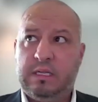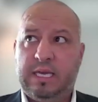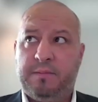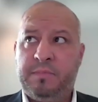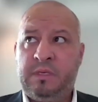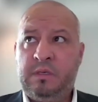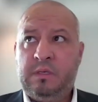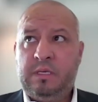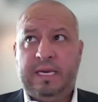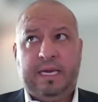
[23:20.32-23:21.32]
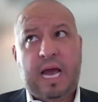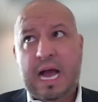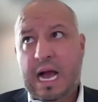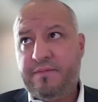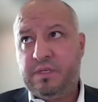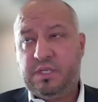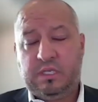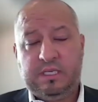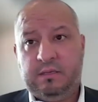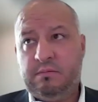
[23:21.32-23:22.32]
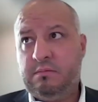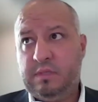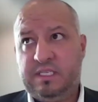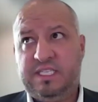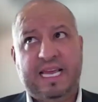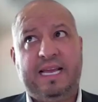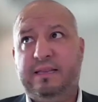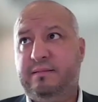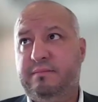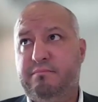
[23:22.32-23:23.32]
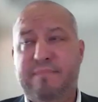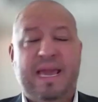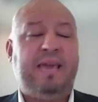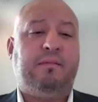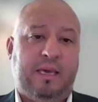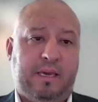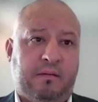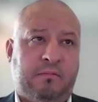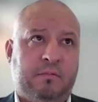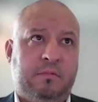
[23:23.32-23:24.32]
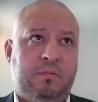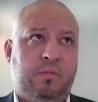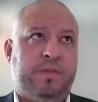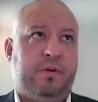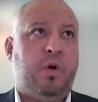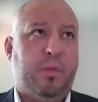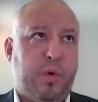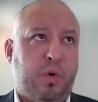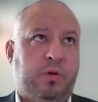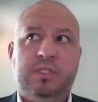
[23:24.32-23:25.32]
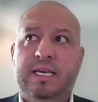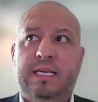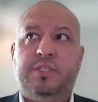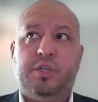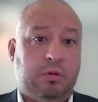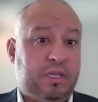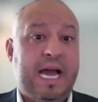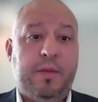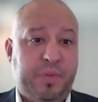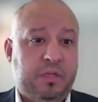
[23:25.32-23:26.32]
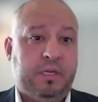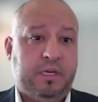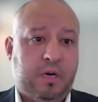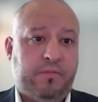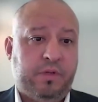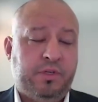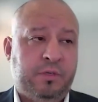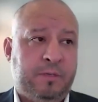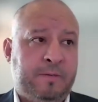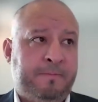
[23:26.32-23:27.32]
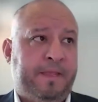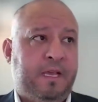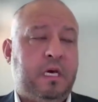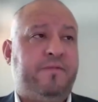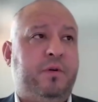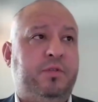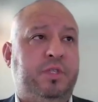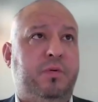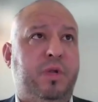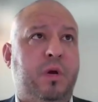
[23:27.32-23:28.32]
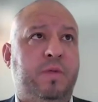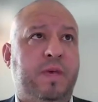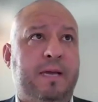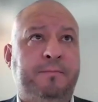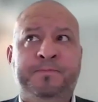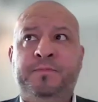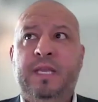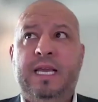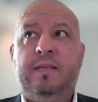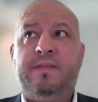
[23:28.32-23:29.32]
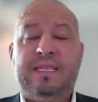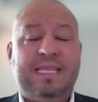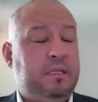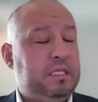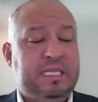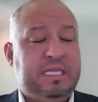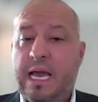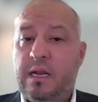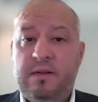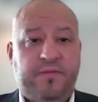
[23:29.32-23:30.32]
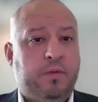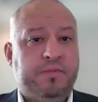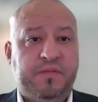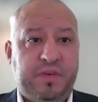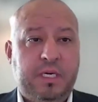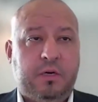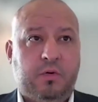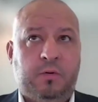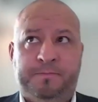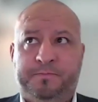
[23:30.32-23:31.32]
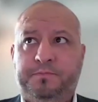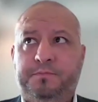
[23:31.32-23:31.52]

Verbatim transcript: the claim. And obviously, yeah. the second main thing with homeowners is your liability coverage. A lot of folks don't know that anything that does not involve the vehicle